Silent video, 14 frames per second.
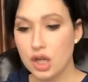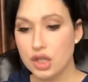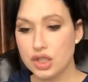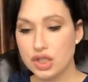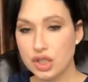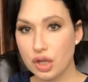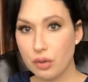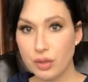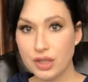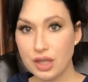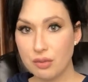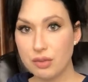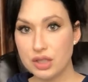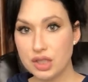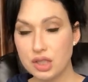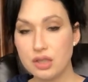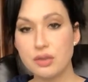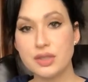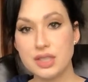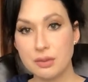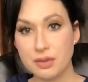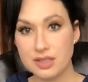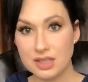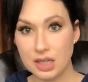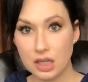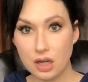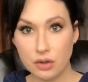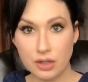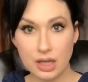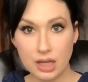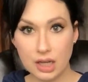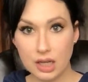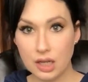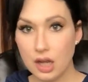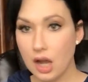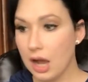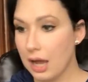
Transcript: So what they would do is they would say, okay,